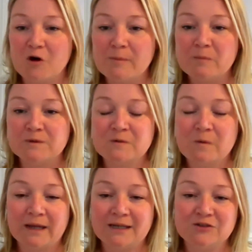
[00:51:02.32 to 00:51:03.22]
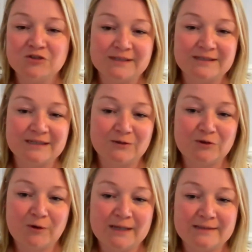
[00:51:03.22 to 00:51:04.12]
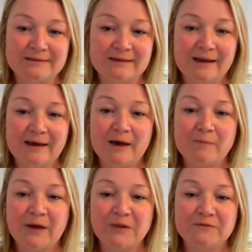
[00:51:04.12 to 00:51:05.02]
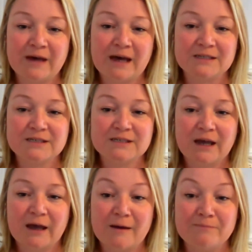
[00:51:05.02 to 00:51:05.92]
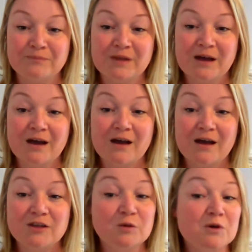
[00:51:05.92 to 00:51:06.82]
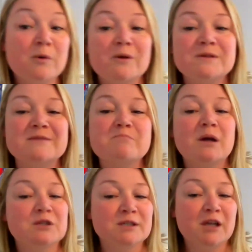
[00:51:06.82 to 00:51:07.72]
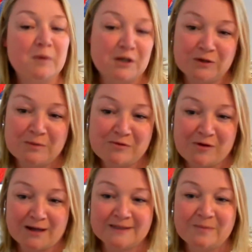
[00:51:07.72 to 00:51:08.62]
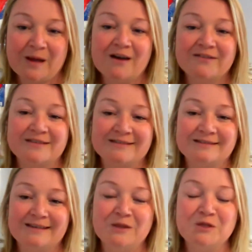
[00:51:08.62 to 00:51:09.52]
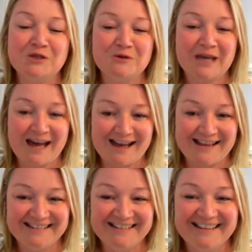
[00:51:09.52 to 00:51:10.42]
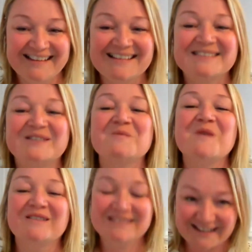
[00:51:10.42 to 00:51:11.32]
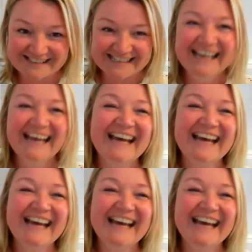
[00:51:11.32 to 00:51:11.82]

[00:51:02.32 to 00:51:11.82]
comment was quite interesting, Chris, about the fact you were quoted much lower unit price by others in the UK. So well done.